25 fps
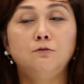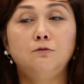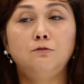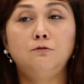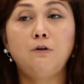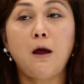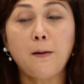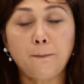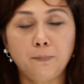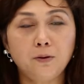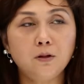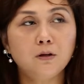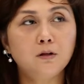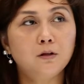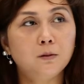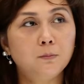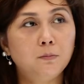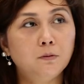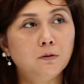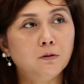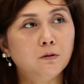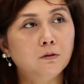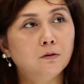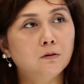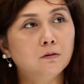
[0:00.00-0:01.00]

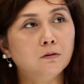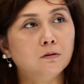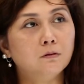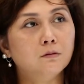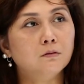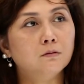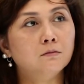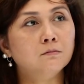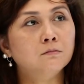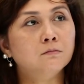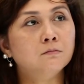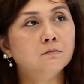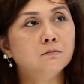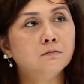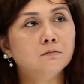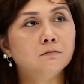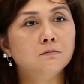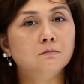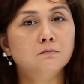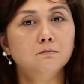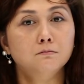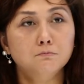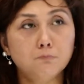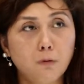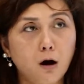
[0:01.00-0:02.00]
replicable
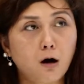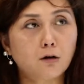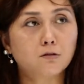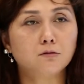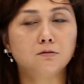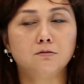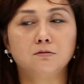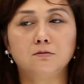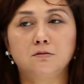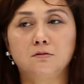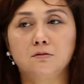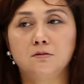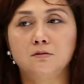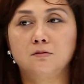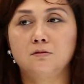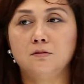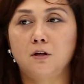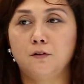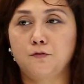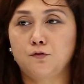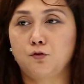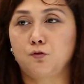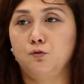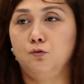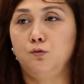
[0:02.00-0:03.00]
models
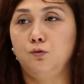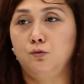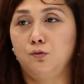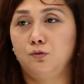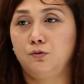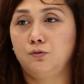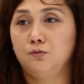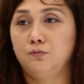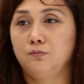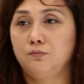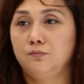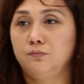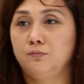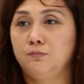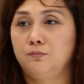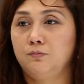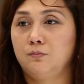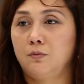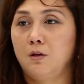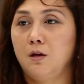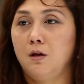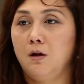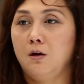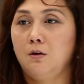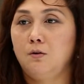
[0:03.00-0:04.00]
of schools,
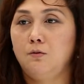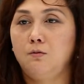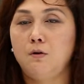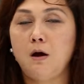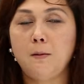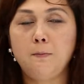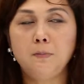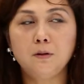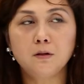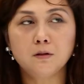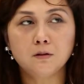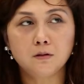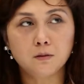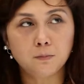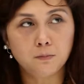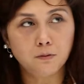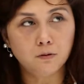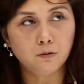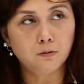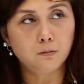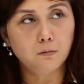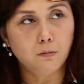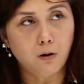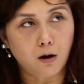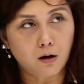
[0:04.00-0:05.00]

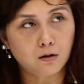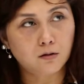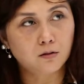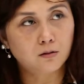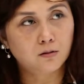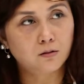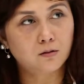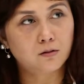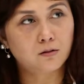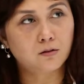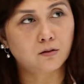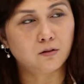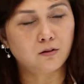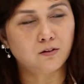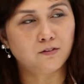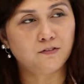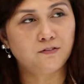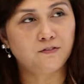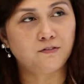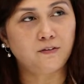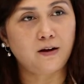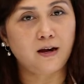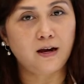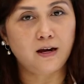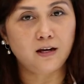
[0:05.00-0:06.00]
replicable models
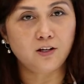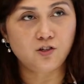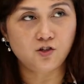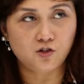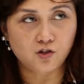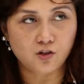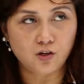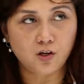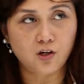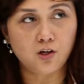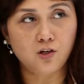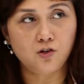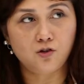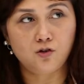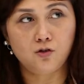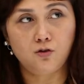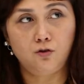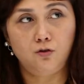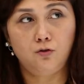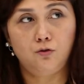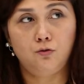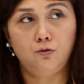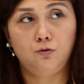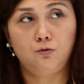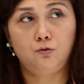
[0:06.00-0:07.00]
of
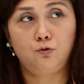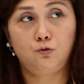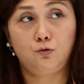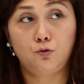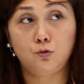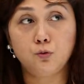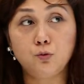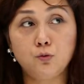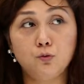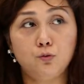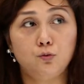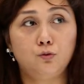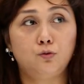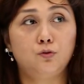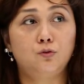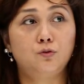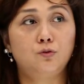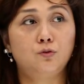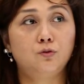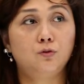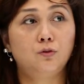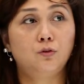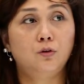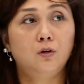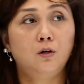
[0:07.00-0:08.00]
educational
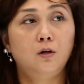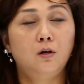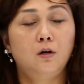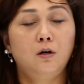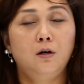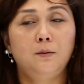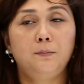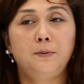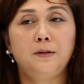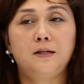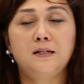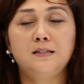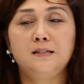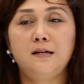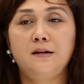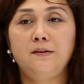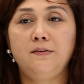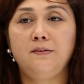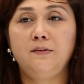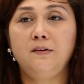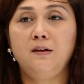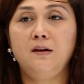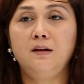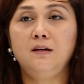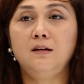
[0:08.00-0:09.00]
tools, because I
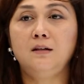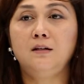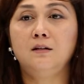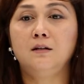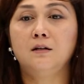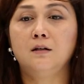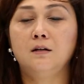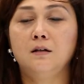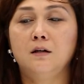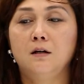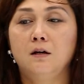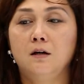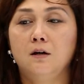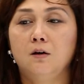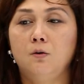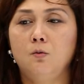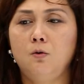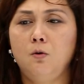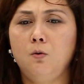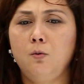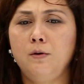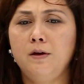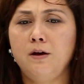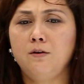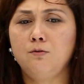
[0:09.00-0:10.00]
think
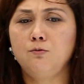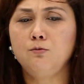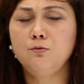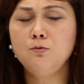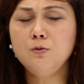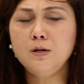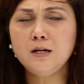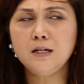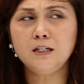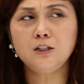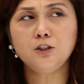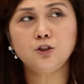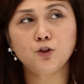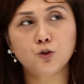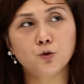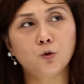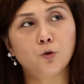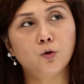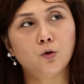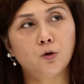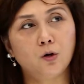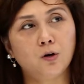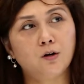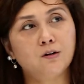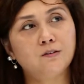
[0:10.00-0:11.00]
what we are really
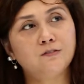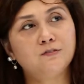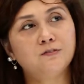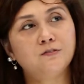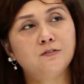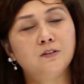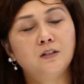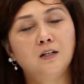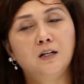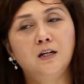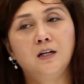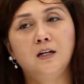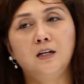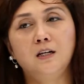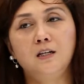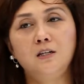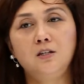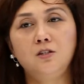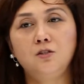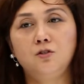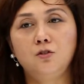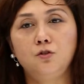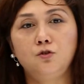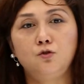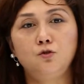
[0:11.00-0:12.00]
short of
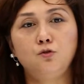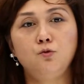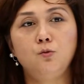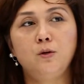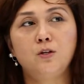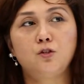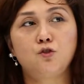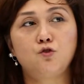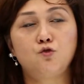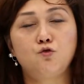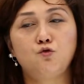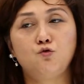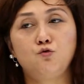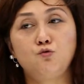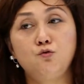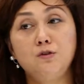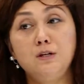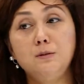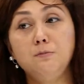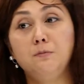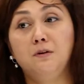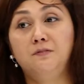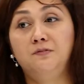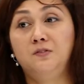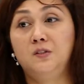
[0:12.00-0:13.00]
is the two
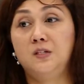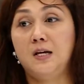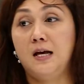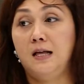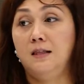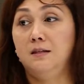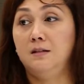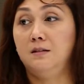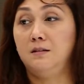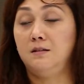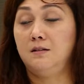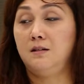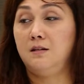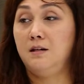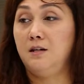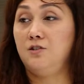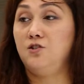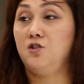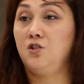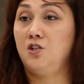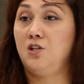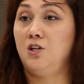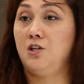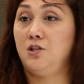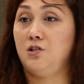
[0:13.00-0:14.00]
extreme of talent in
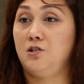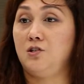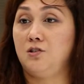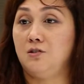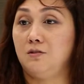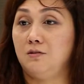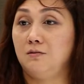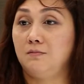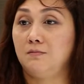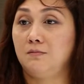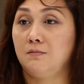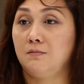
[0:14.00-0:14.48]
education.